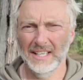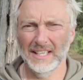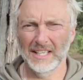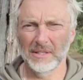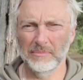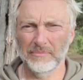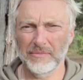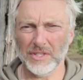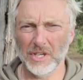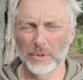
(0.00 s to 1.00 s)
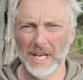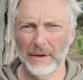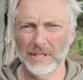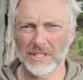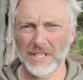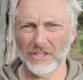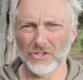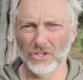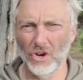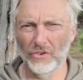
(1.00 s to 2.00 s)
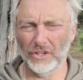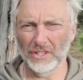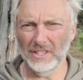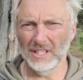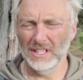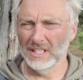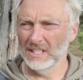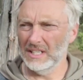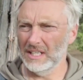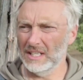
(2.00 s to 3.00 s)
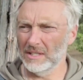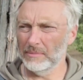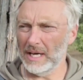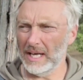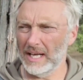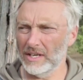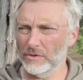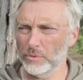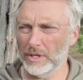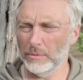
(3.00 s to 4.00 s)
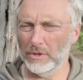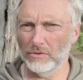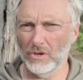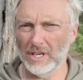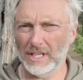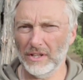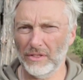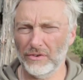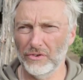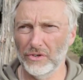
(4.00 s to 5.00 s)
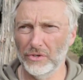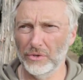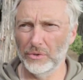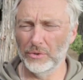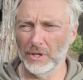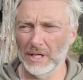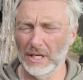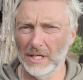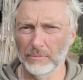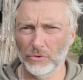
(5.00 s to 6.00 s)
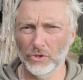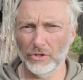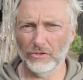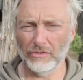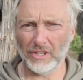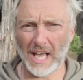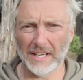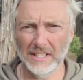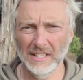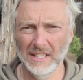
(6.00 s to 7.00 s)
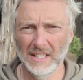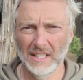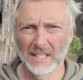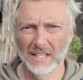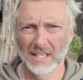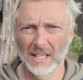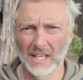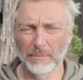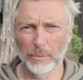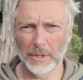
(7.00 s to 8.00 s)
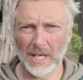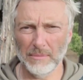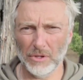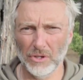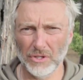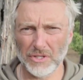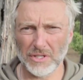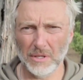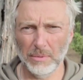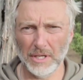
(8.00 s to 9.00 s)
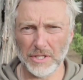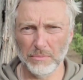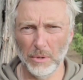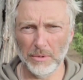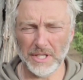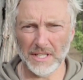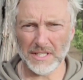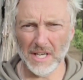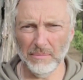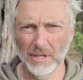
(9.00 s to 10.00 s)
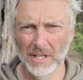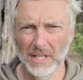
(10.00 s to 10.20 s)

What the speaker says: So we're now in central Oregon, and we were riding through Crooked River Canyon, and we came across a place to pop the tents up,